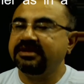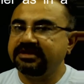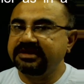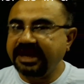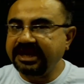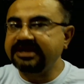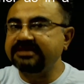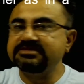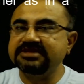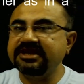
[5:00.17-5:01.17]

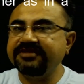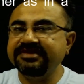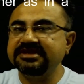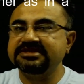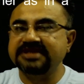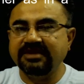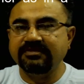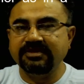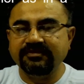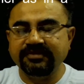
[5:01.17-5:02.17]
Diatoms are having cell
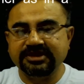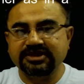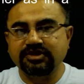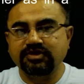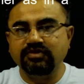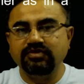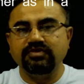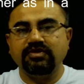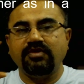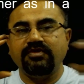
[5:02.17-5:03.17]
wall with
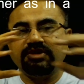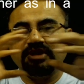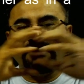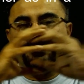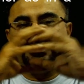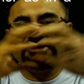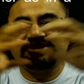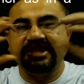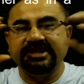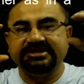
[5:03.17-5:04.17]
two overlapping
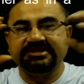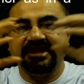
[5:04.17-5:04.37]
shells,